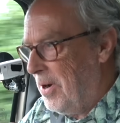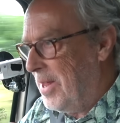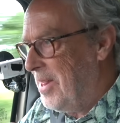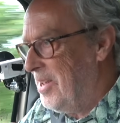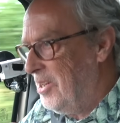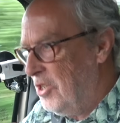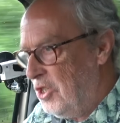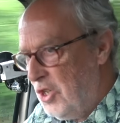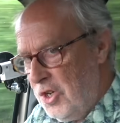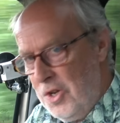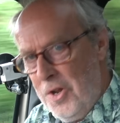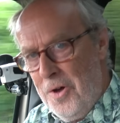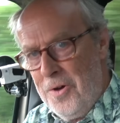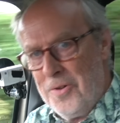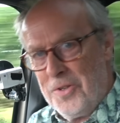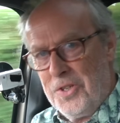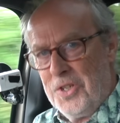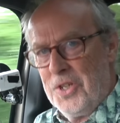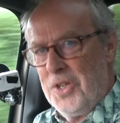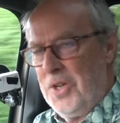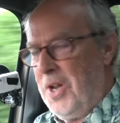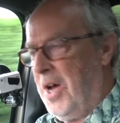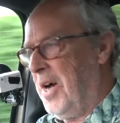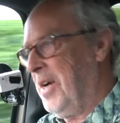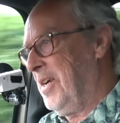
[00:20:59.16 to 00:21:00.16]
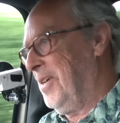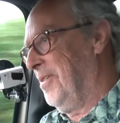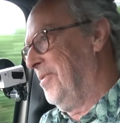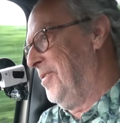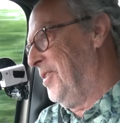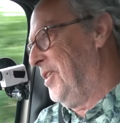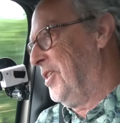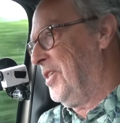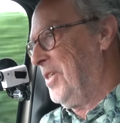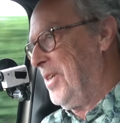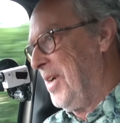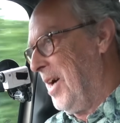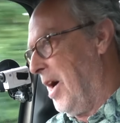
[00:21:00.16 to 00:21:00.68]
there's lots to like with
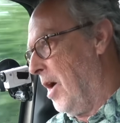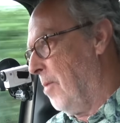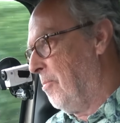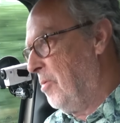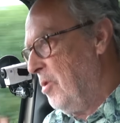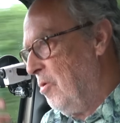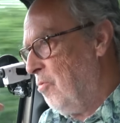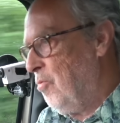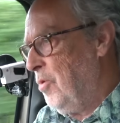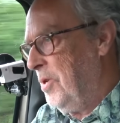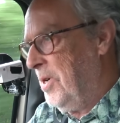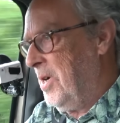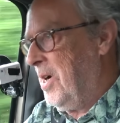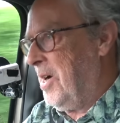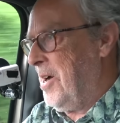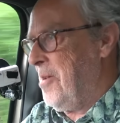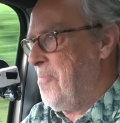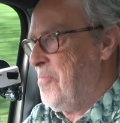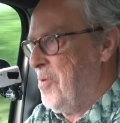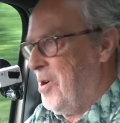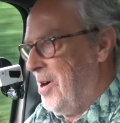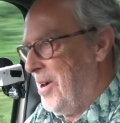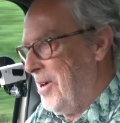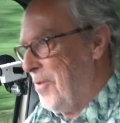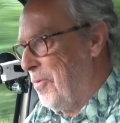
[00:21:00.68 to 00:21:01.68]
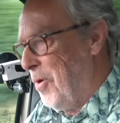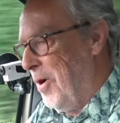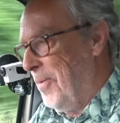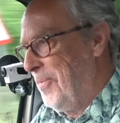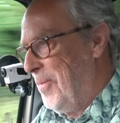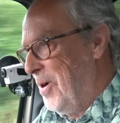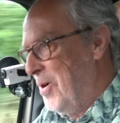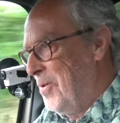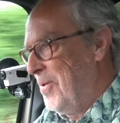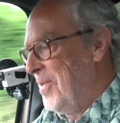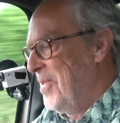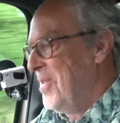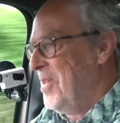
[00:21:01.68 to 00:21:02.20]
this car, but would I buy one? Well,